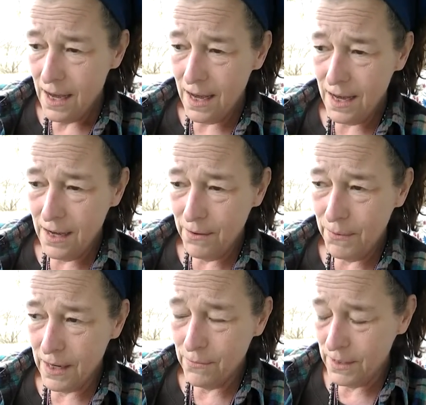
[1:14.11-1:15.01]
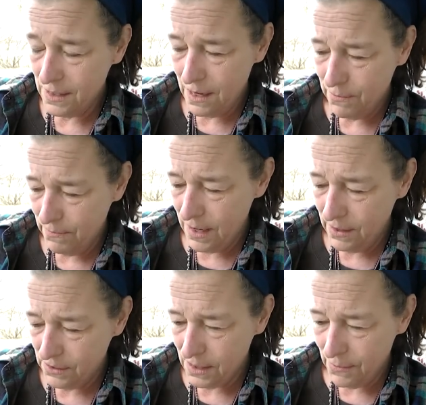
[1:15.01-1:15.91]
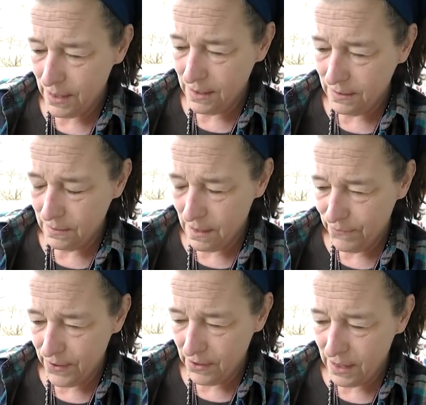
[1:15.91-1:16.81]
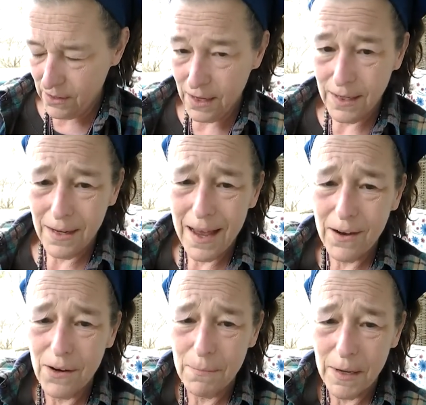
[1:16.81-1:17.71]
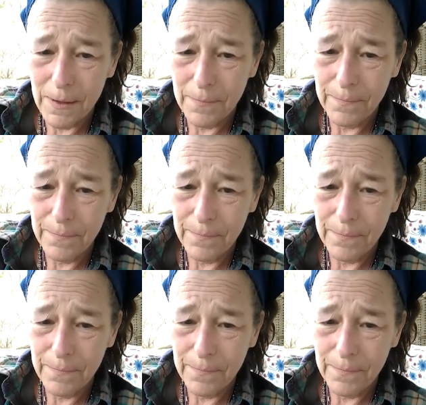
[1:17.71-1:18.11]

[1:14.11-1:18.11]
What else did I want to fill you in on? Hang on a minute.